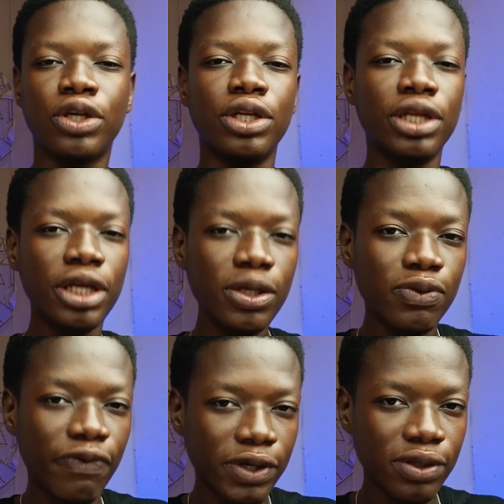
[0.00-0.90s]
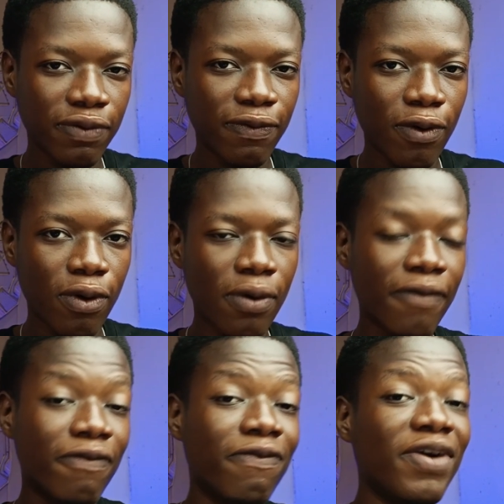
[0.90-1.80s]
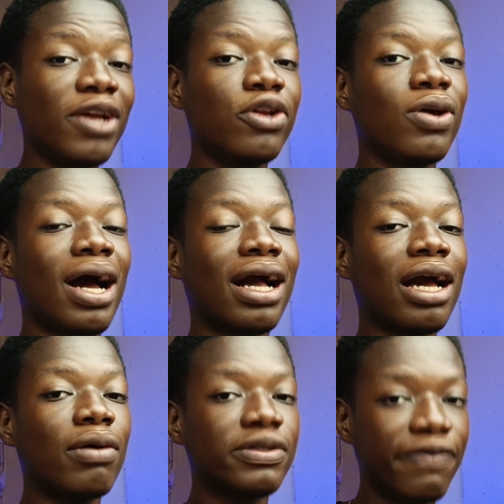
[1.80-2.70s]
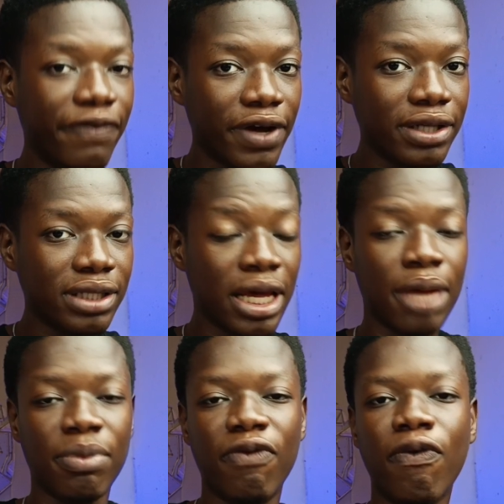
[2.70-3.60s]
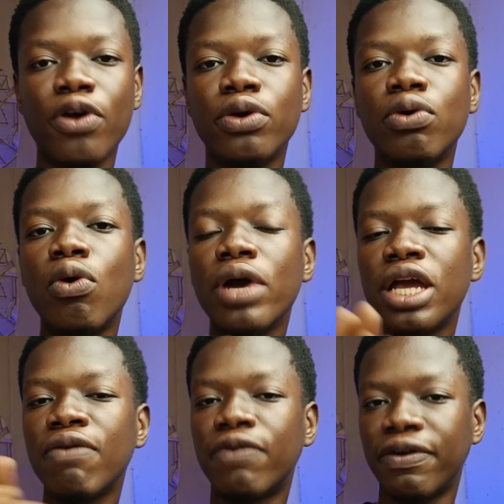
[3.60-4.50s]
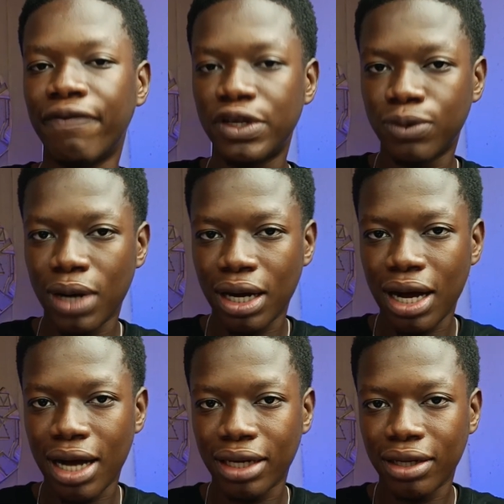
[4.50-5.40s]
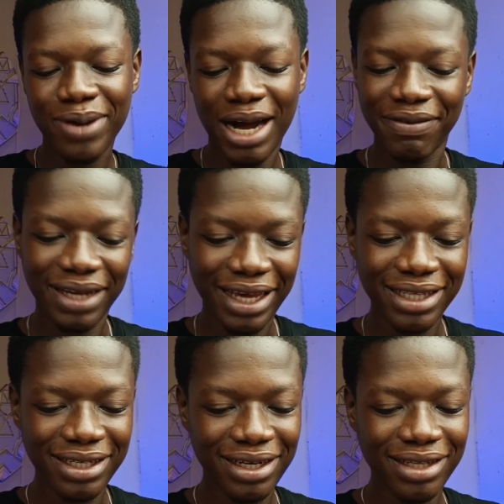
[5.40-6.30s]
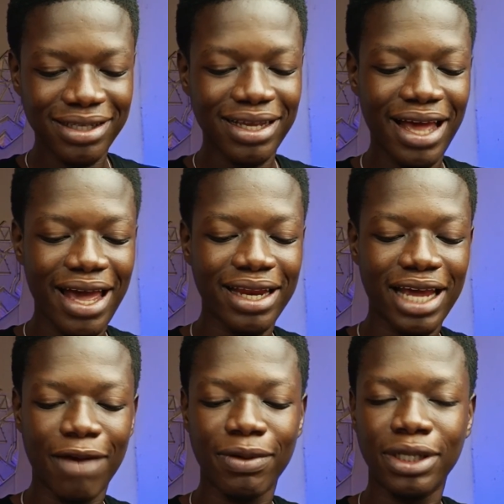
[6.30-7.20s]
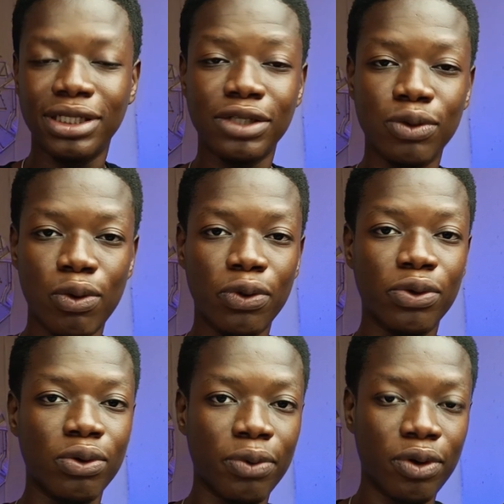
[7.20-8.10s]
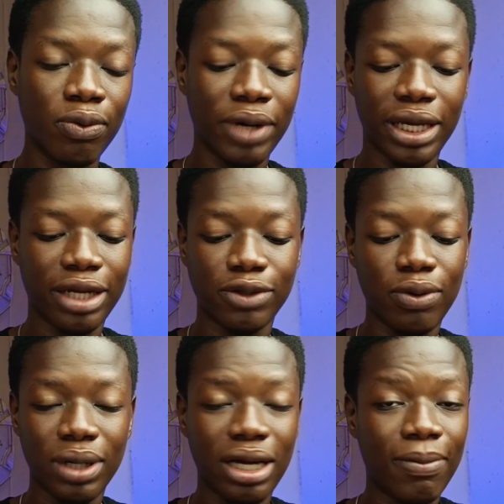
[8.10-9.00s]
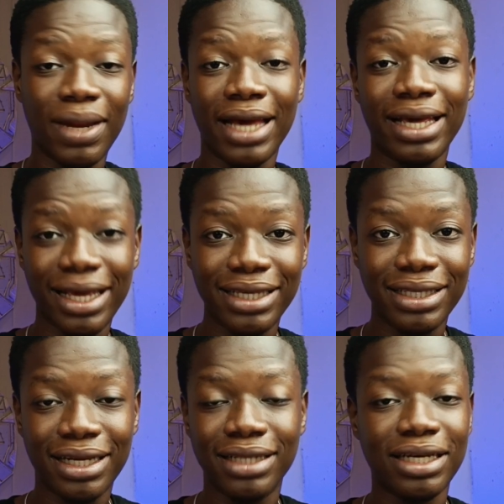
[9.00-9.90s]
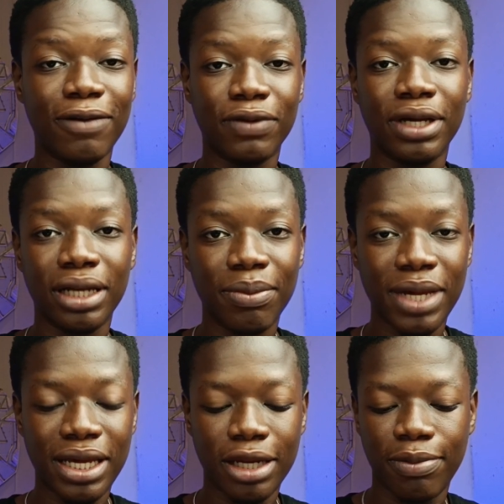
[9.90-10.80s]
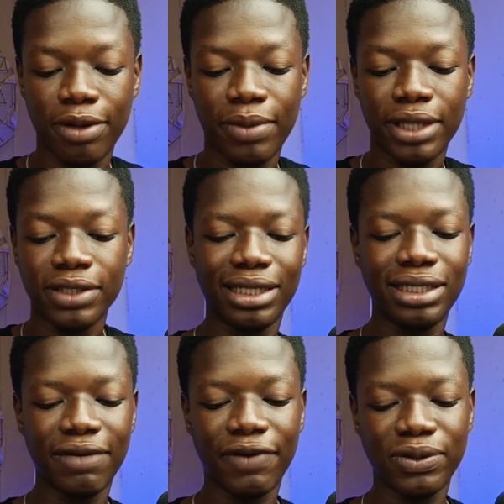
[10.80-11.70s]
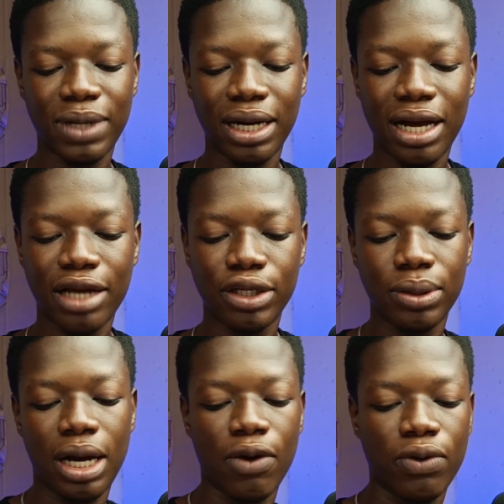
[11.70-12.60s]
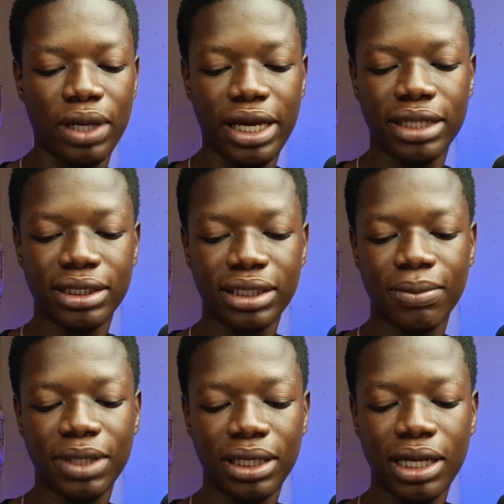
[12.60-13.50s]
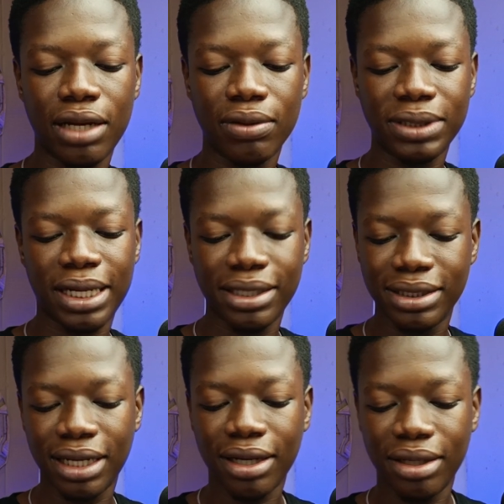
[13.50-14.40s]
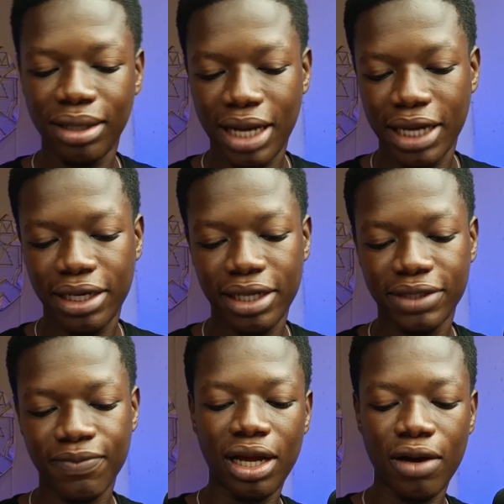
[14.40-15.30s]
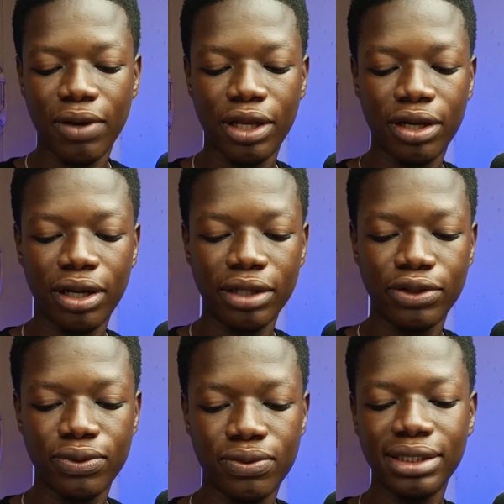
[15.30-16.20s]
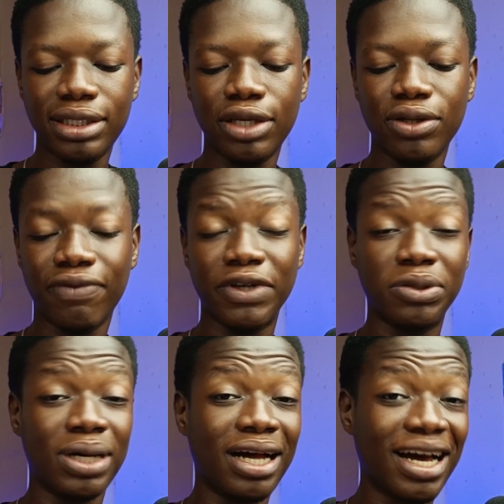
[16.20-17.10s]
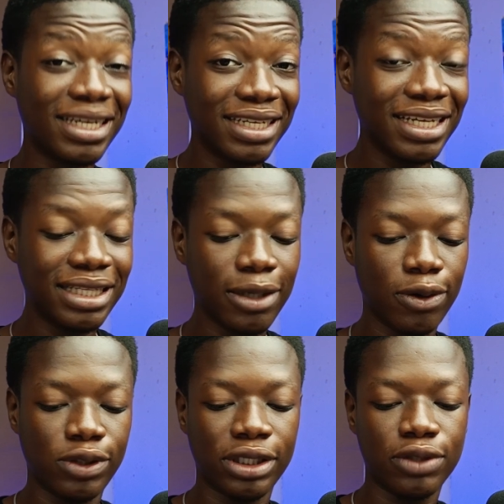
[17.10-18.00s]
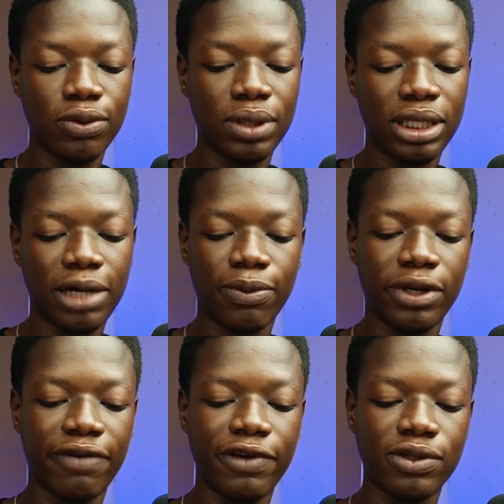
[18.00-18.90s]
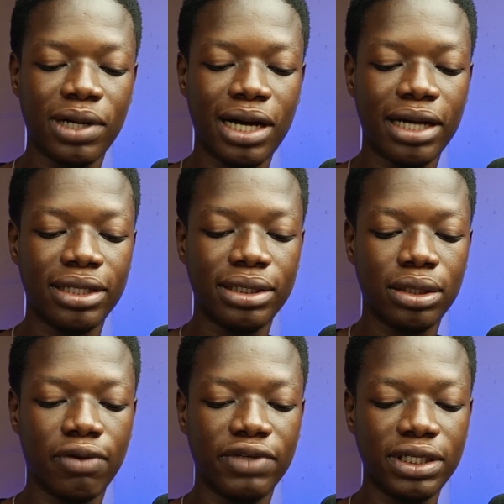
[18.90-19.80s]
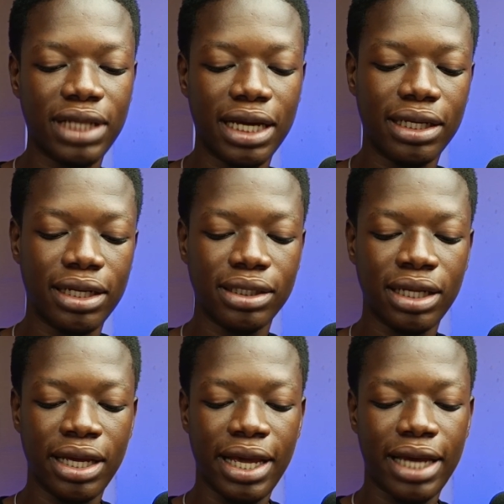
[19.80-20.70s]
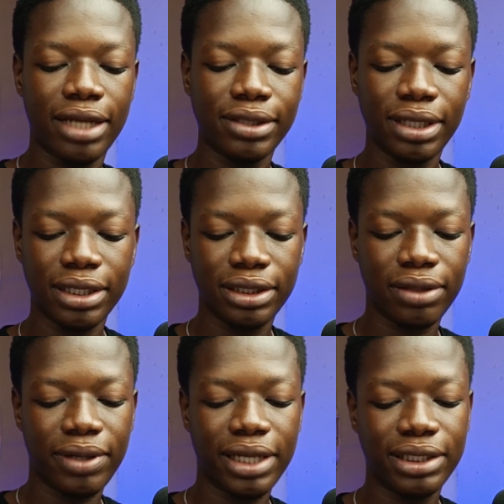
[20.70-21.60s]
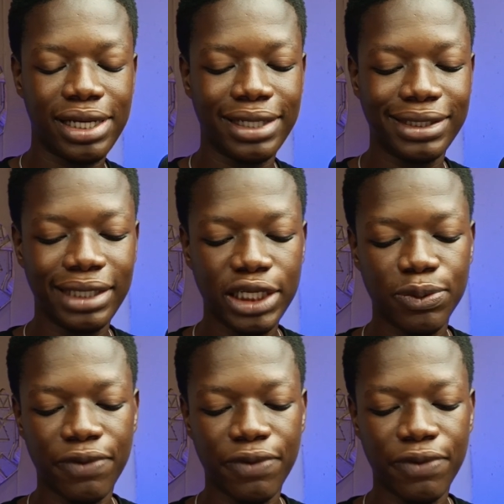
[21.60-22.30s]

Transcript: you need to first of all fund your account first before you go in for the virtual card. So after getting it and everything just go through real quick, it is going to come like instant after you're done making the payment. This is the virtual card you are going to get, something that looks exactly like this. Now in order to see your virtual card details, you're just going to tap on the virtual card itself just like this, and as you can see right here, it says